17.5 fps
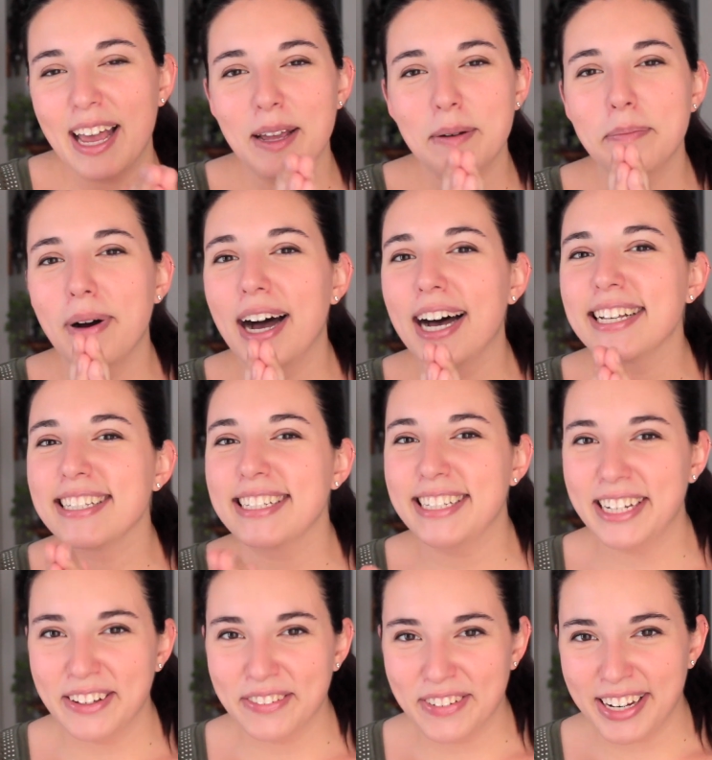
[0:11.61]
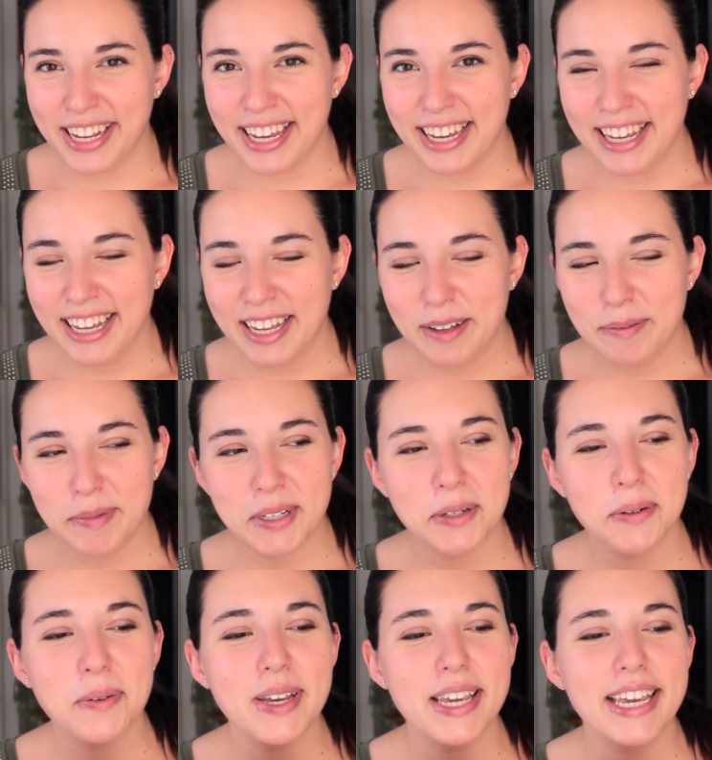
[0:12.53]
and positivity,
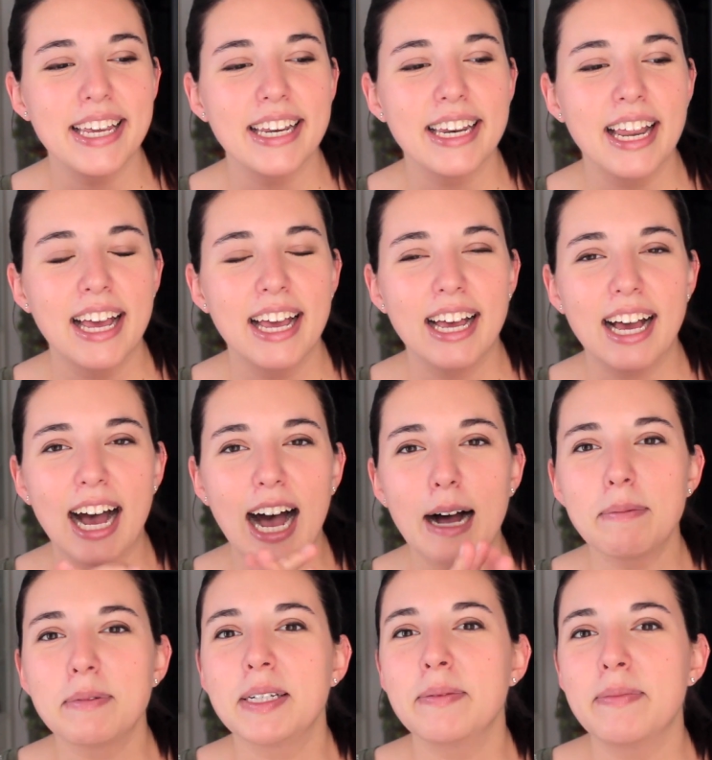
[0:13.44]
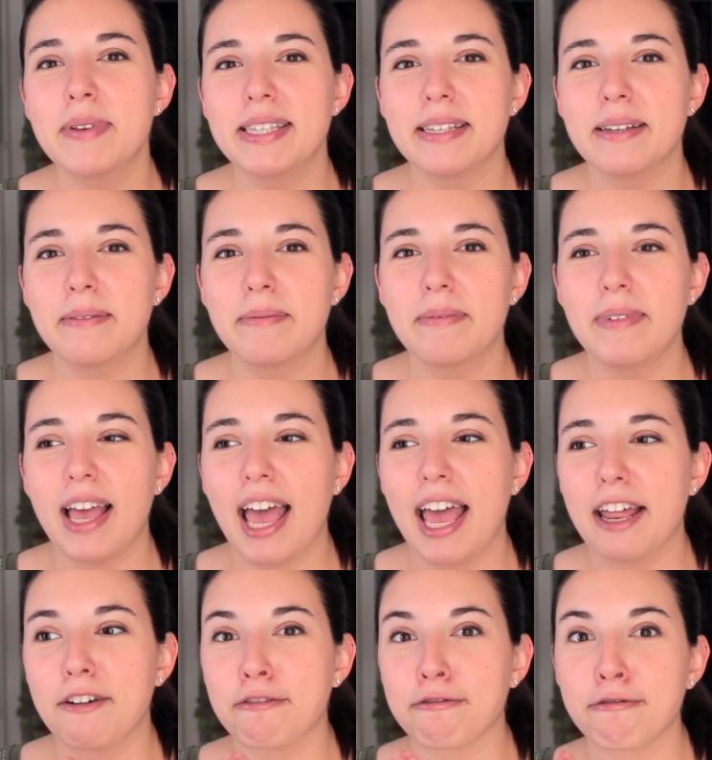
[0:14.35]
between optimism
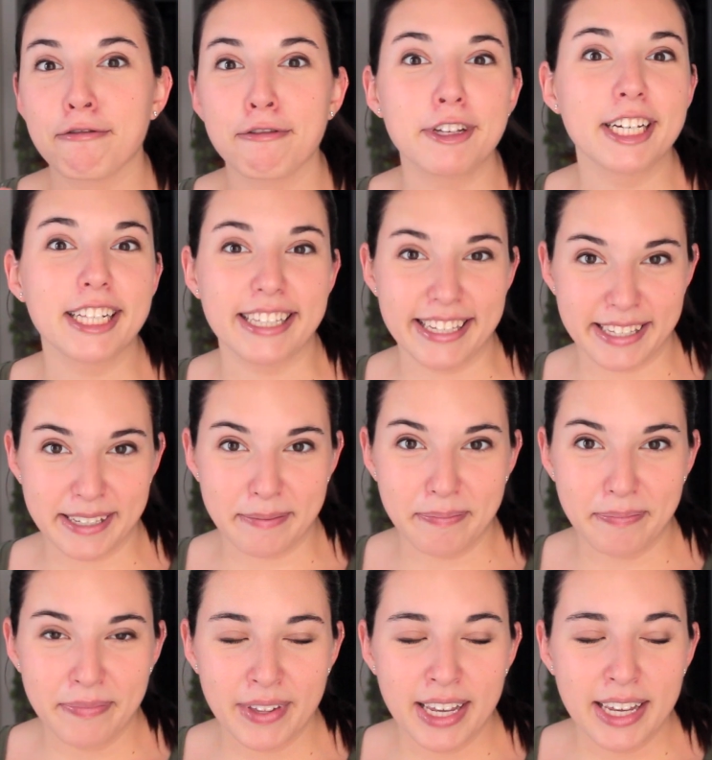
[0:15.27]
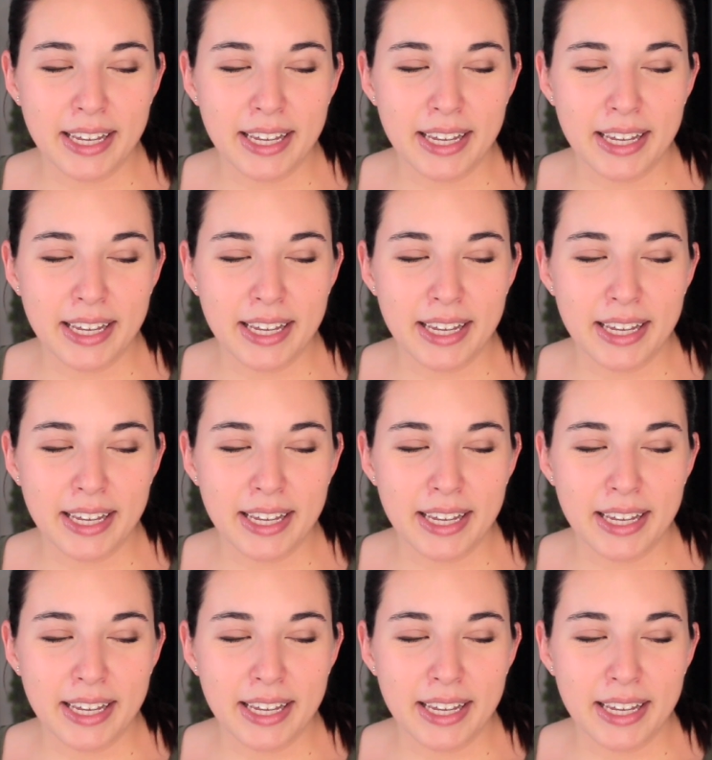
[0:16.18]
and realism,